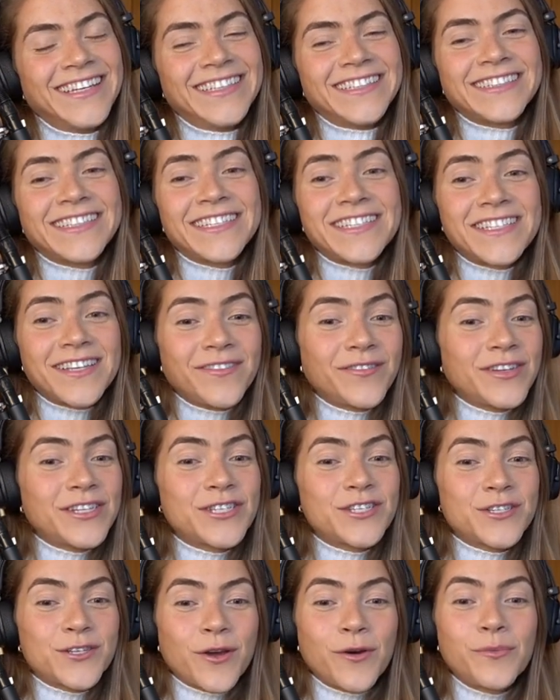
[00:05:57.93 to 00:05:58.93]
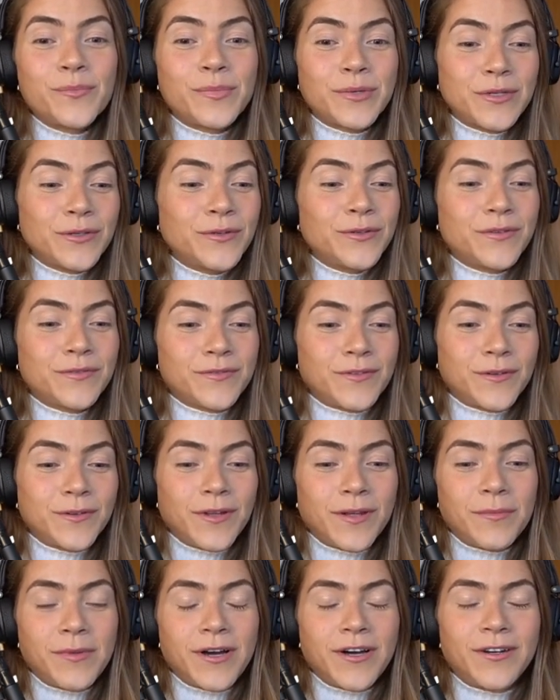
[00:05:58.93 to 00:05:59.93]
There's something so
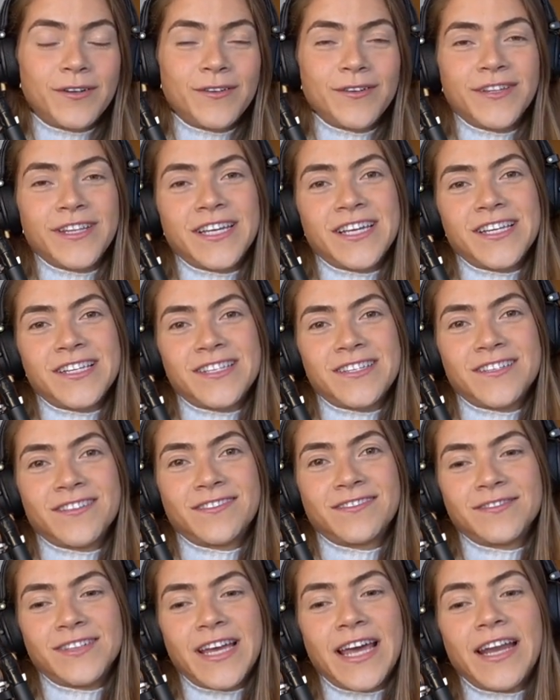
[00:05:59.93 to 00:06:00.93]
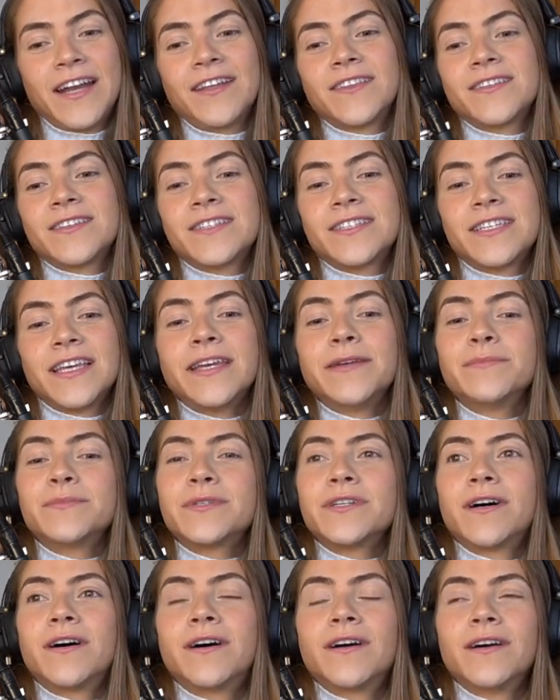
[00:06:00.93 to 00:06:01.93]
beautiful about all of this. And at the same
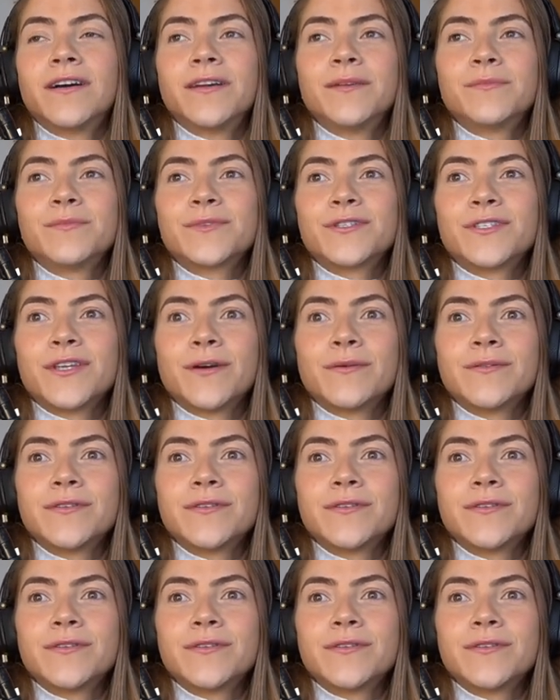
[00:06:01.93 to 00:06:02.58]
time, so